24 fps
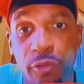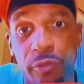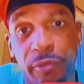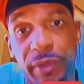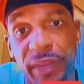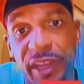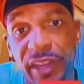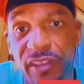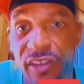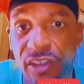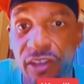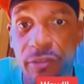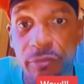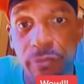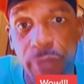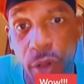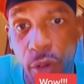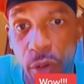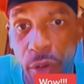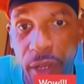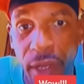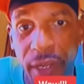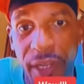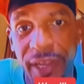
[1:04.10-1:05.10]
Mexican
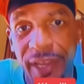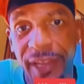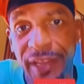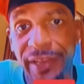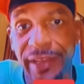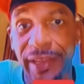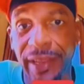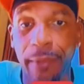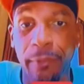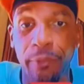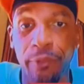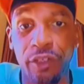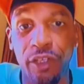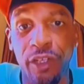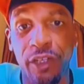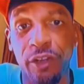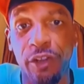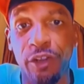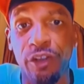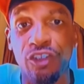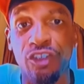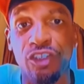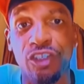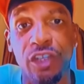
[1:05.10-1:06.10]
boy that was in
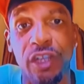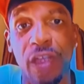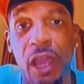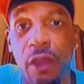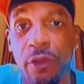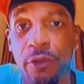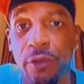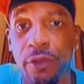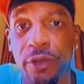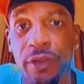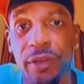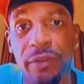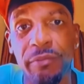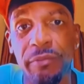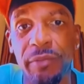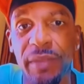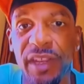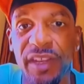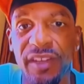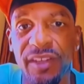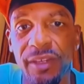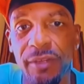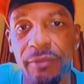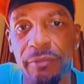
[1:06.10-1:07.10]
there slaughtering the
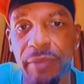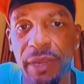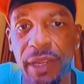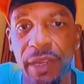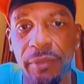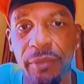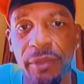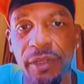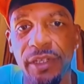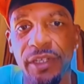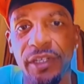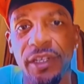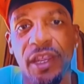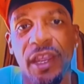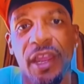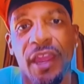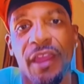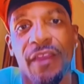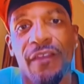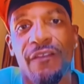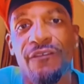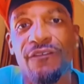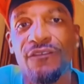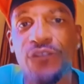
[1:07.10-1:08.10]
Mexican babies.
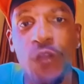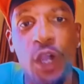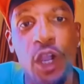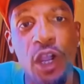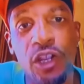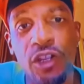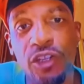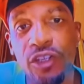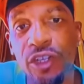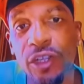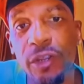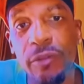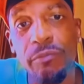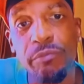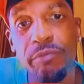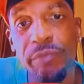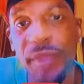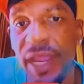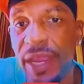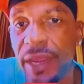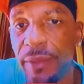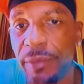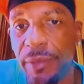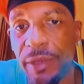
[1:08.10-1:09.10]
Fuck them
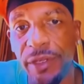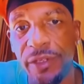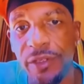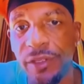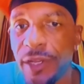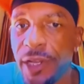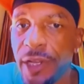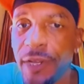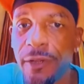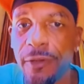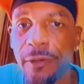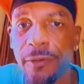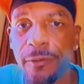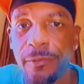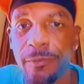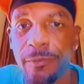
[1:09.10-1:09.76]
babies, nigga.